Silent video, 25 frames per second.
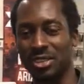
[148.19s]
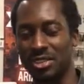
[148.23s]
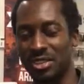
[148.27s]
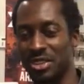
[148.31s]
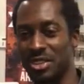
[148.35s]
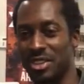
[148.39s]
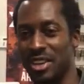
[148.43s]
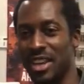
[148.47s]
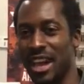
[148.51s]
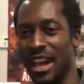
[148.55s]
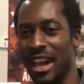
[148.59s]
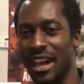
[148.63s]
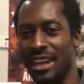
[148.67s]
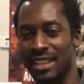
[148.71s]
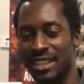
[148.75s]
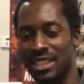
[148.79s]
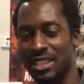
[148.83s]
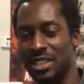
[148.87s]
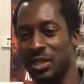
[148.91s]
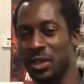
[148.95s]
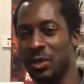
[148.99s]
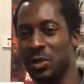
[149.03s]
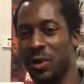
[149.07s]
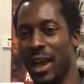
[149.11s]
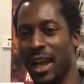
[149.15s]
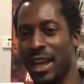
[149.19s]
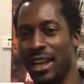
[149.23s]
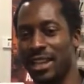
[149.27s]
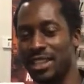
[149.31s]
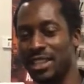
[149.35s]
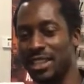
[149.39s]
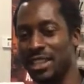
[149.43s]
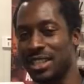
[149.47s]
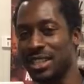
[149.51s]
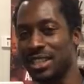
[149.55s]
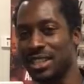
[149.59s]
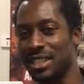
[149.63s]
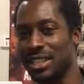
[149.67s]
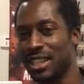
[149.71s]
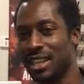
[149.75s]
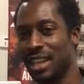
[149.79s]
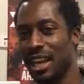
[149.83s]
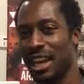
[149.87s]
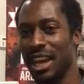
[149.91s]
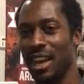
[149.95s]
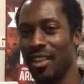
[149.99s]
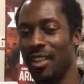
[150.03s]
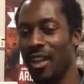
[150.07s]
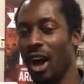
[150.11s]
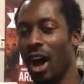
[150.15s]
So you got 2 H's,
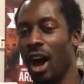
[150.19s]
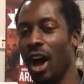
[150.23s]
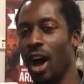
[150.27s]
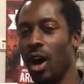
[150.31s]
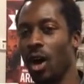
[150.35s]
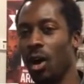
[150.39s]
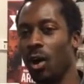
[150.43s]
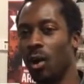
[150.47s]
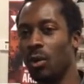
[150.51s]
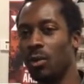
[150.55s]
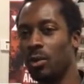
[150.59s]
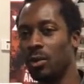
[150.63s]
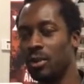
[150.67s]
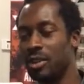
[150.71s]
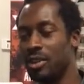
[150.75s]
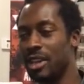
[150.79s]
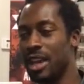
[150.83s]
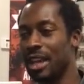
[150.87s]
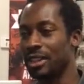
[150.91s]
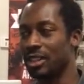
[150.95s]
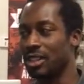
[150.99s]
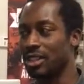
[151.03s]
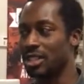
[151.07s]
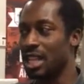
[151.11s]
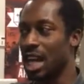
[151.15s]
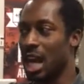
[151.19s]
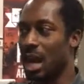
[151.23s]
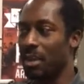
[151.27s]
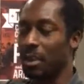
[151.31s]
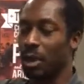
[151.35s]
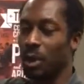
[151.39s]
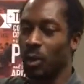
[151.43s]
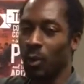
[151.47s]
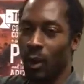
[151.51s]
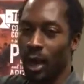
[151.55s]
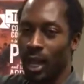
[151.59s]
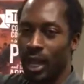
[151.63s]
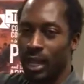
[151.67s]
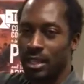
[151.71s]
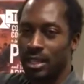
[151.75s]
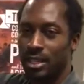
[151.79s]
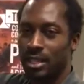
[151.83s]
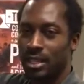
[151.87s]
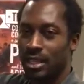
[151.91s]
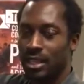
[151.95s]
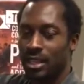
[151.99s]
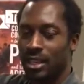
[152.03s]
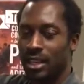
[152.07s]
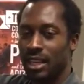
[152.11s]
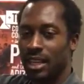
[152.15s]
the O, you got their atomic weight,
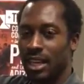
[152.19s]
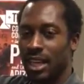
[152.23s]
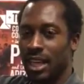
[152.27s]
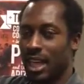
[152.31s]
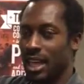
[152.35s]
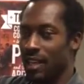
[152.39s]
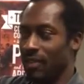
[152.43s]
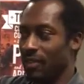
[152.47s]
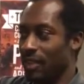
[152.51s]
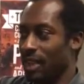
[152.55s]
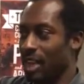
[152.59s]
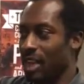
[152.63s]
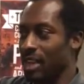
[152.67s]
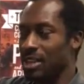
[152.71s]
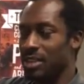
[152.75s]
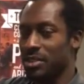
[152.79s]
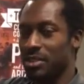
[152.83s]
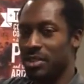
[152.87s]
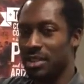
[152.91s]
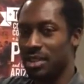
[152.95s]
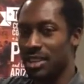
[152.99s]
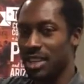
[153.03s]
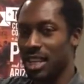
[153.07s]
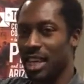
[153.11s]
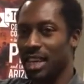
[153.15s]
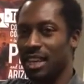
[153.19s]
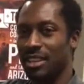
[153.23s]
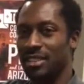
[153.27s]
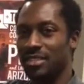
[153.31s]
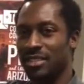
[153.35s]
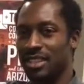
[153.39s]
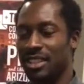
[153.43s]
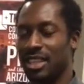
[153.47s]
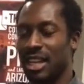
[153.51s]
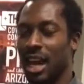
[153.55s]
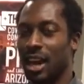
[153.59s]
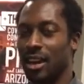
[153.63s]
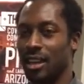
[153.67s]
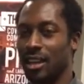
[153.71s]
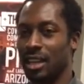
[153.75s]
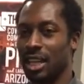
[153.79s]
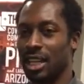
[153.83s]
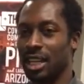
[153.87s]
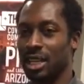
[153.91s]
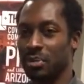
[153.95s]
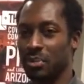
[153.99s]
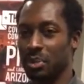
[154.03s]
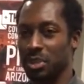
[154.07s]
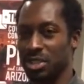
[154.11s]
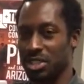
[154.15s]
and then you can then
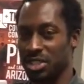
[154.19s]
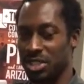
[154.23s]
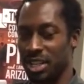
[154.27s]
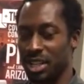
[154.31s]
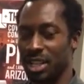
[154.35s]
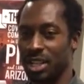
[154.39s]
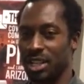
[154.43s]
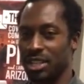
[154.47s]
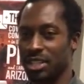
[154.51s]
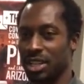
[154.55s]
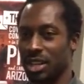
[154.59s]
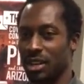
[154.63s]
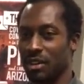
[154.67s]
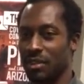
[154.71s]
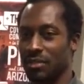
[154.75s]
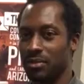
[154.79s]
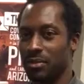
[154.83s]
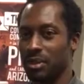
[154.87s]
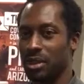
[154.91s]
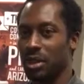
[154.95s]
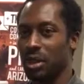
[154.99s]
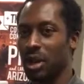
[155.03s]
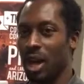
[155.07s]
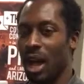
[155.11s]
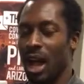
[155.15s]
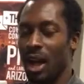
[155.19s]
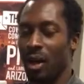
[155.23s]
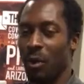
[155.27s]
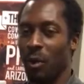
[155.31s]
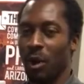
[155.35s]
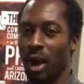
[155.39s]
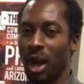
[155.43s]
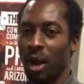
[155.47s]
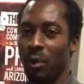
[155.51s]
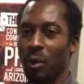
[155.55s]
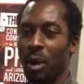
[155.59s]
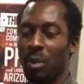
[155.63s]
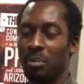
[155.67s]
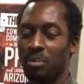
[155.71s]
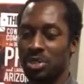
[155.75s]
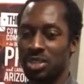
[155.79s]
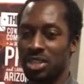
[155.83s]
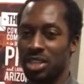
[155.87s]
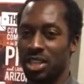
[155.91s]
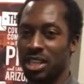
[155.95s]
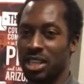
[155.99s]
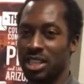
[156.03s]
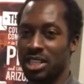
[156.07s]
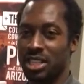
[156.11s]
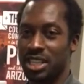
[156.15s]
calculate the percentage of what
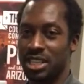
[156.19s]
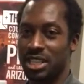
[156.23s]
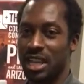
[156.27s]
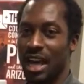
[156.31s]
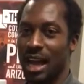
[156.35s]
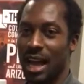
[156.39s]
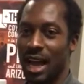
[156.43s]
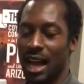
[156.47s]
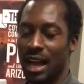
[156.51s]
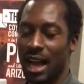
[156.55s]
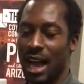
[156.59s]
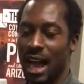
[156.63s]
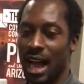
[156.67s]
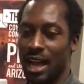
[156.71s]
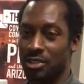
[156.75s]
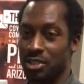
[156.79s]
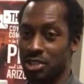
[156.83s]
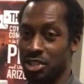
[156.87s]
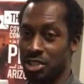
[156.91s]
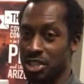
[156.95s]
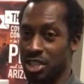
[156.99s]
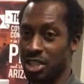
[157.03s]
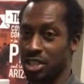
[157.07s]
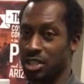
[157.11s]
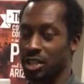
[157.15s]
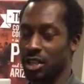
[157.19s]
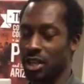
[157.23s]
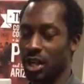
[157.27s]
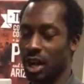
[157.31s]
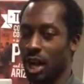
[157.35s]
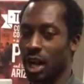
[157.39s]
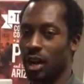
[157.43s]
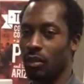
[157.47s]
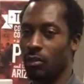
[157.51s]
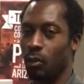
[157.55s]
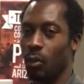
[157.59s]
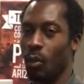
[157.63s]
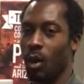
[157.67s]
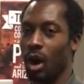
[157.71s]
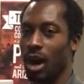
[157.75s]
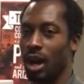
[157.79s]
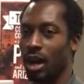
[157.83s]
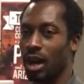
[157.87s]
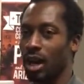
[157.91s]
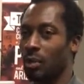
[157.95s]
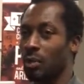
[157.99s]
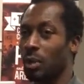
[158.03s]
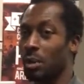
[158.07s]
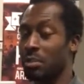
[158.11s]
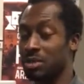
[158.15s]
percentage is hydrogen of water
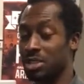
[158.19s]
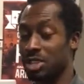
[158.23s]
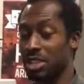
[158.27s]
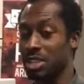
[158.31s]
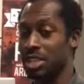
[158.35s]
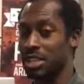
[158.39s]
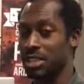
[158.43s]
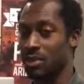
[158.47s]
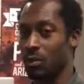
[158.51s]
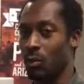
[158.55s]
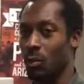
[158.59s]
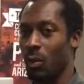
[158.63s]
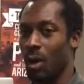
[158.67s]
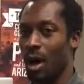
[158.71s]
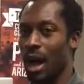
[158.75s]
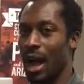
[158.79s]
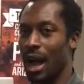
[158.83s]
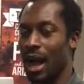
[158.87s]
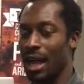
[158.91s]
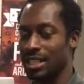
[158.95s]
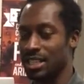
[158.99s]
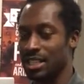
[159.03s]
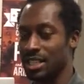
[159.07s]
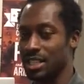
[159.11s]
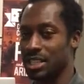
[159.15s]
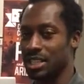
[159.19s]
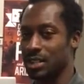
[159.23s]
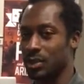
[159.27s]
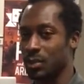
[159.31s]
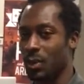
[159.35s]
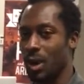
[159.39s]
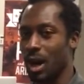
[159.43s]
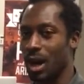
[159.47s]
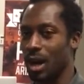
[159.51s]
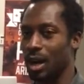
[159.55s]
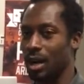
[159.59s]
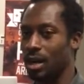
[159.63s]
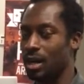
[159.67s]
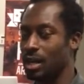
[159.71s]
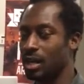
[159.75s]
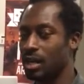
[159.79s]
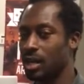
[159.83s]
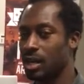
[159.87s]
and what percentage of oxygen of water.